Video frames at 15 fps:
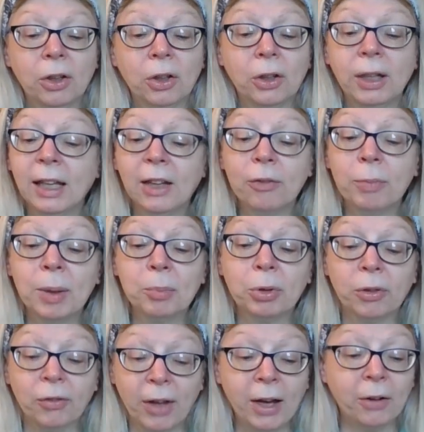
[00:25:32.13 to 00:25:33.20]
could he have been
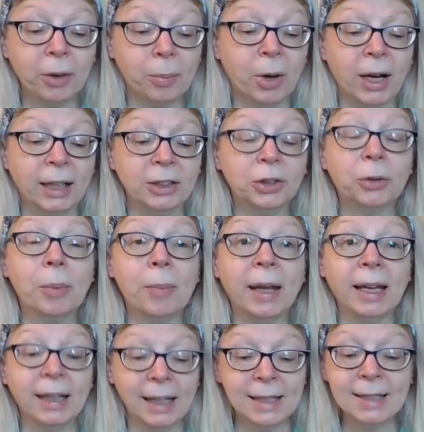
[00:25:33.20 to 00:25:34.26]
prevailed upon to
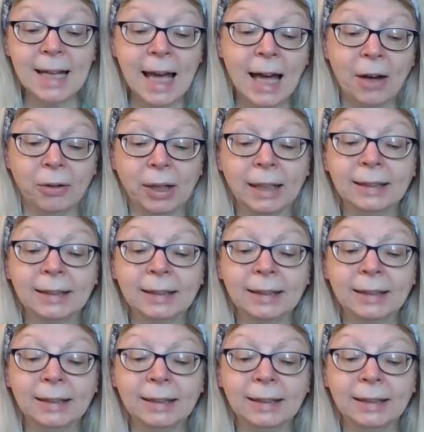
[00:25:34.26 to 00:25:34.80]
remain in town